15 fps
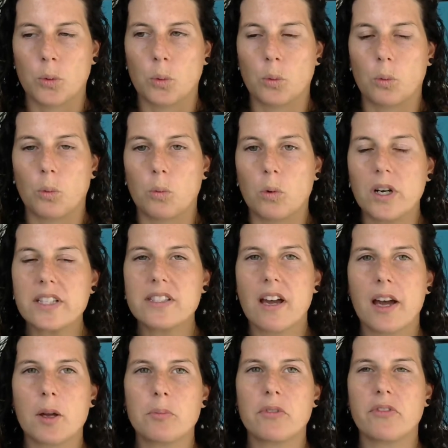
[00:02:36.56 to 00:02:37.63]
what
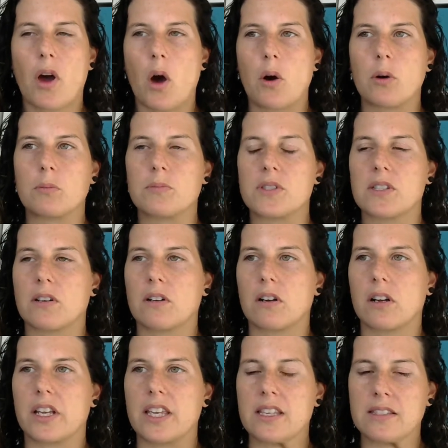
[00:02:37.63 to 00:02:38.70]
type of homes are
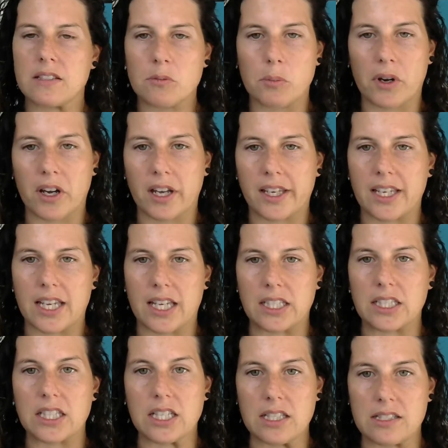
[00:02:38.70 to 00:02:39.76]
easy to buy and
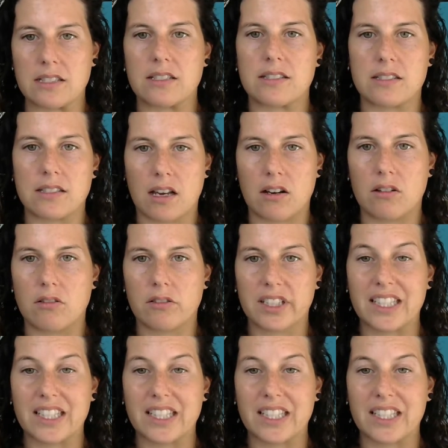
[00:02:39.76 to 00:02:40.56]
easy to sell